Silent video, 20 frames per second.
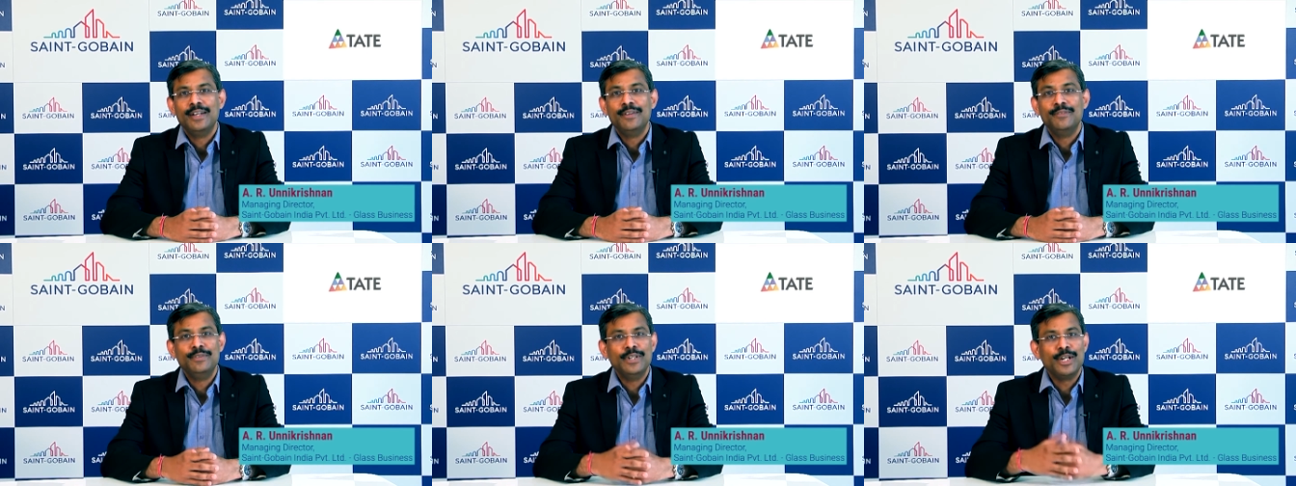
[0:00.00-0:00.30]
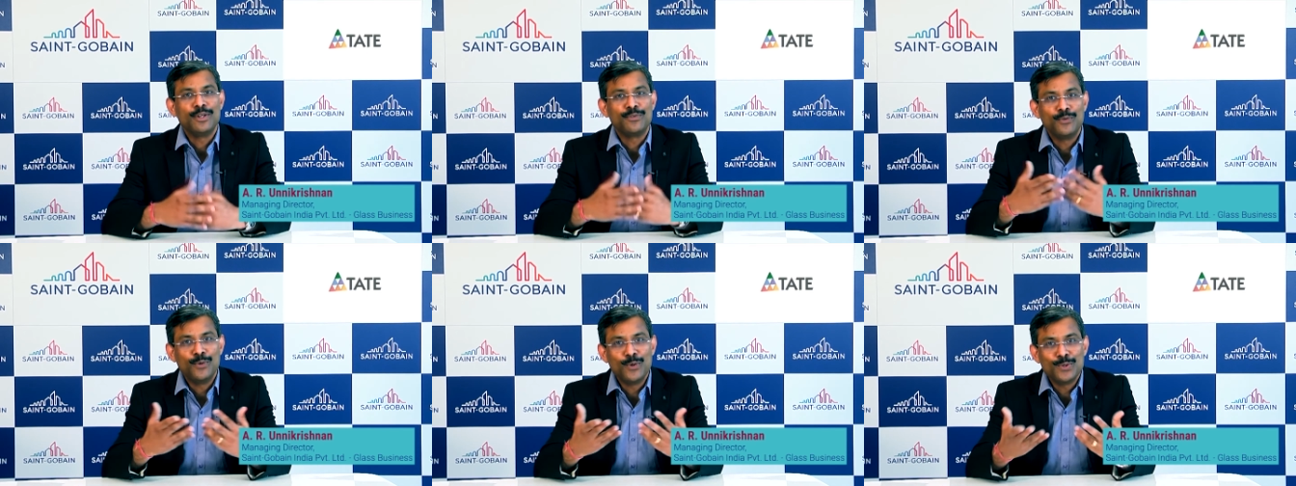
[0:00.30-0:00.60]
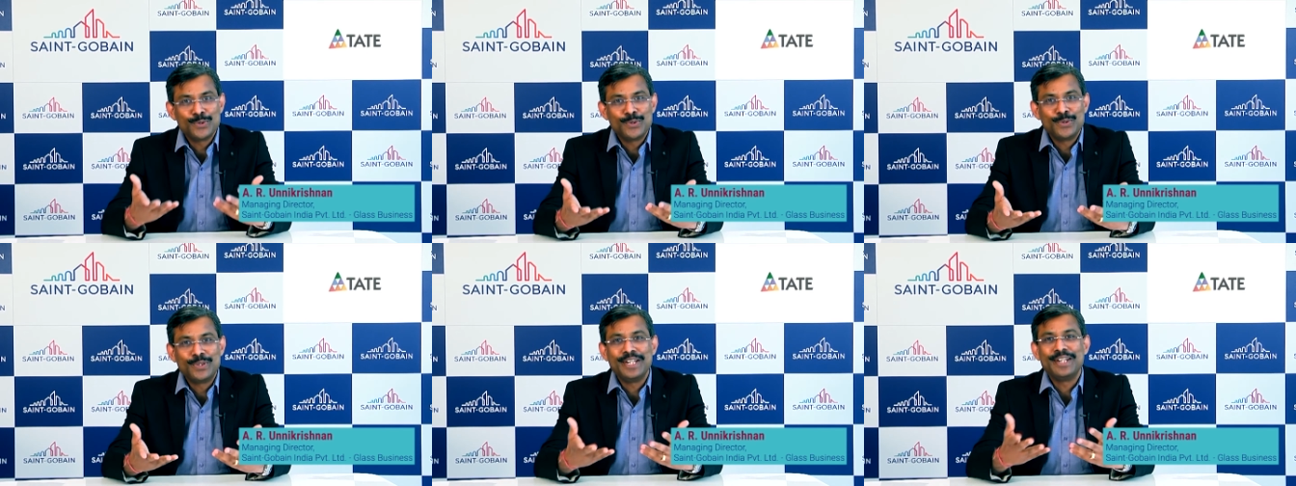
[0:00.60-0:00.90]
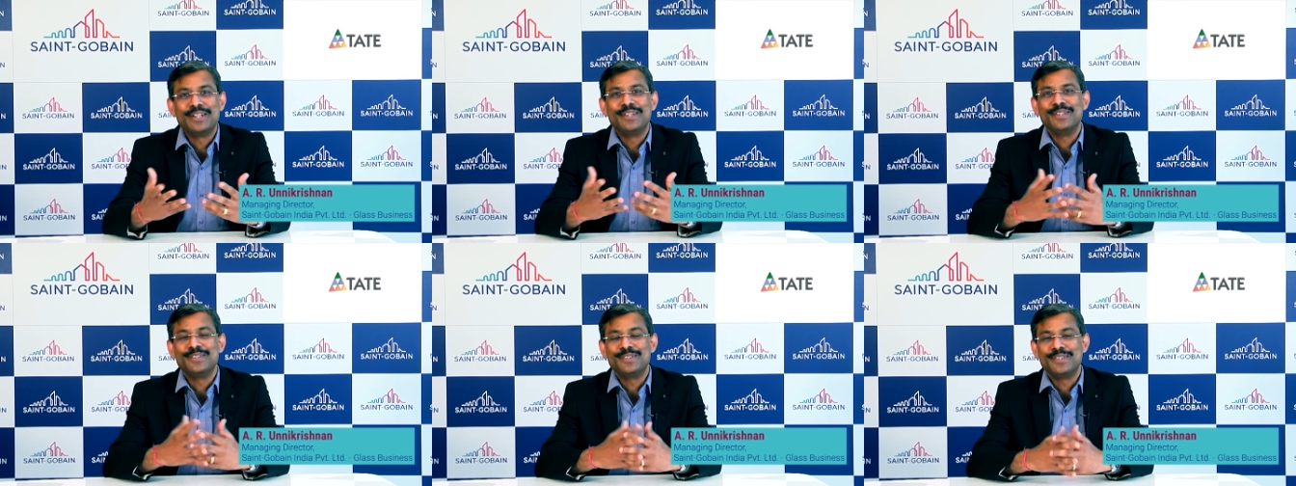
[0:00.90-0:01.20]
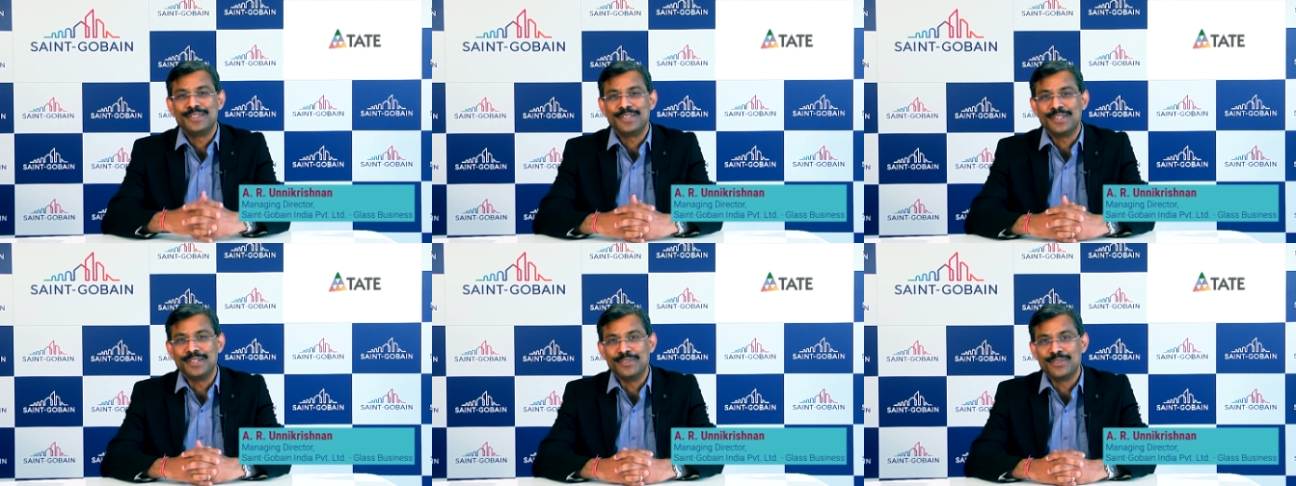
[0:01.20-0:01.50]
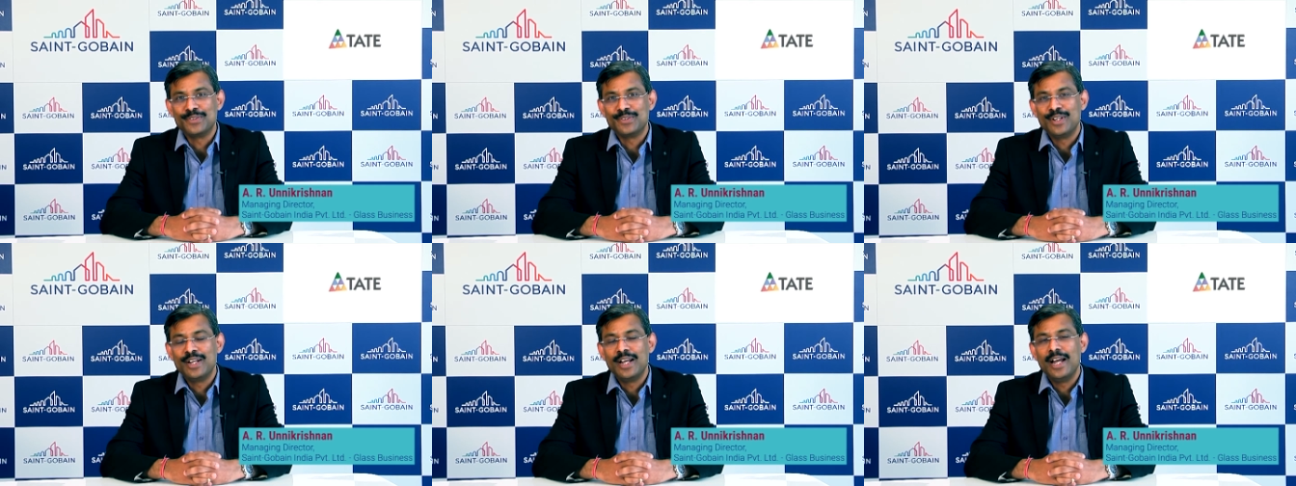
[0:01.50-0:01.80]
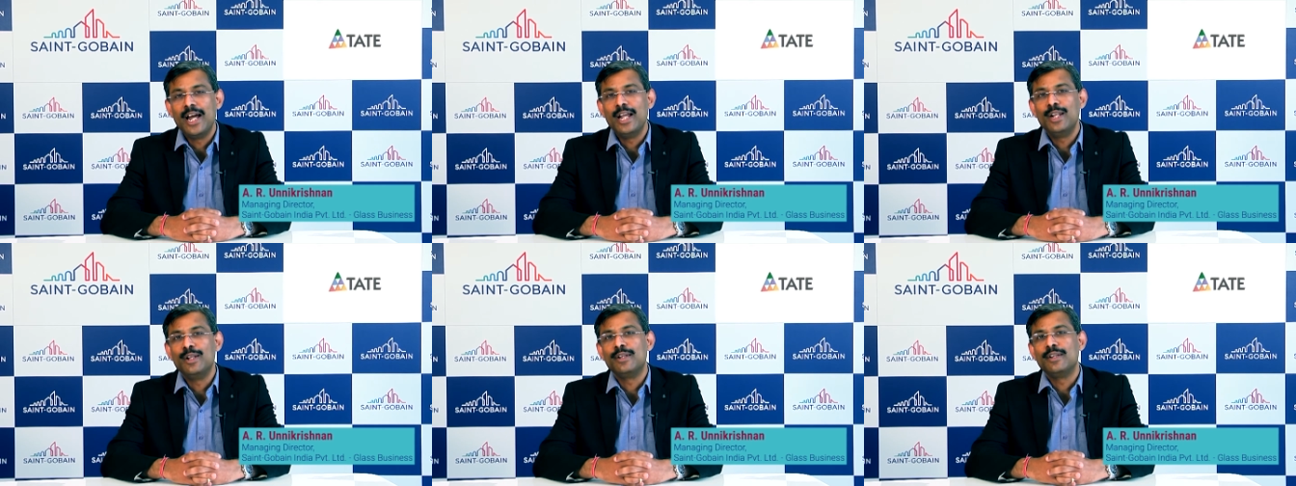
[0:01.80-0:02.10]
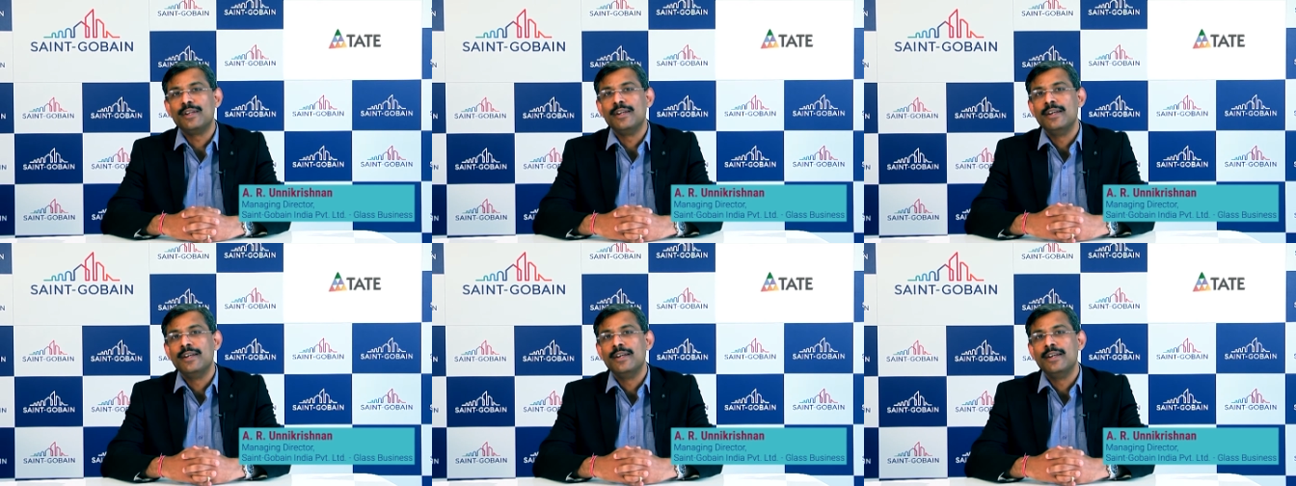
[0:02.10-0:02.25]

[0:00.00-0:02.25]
we are forced to take decisions, and